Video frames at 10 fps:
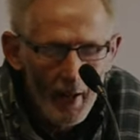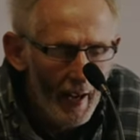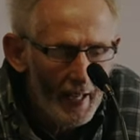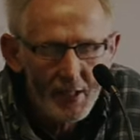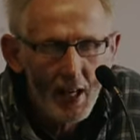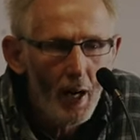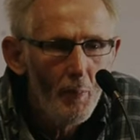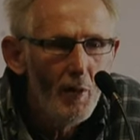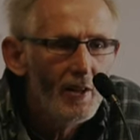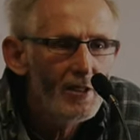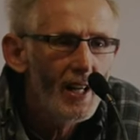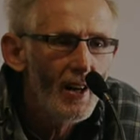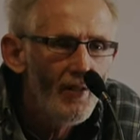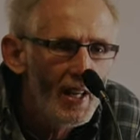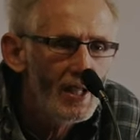example of
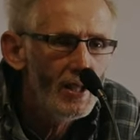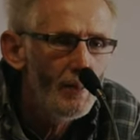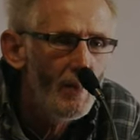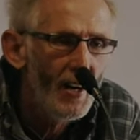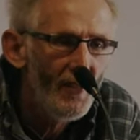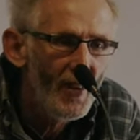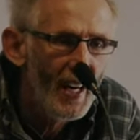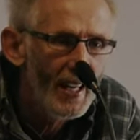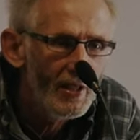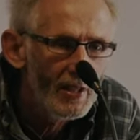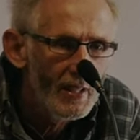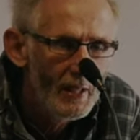salvation by faith.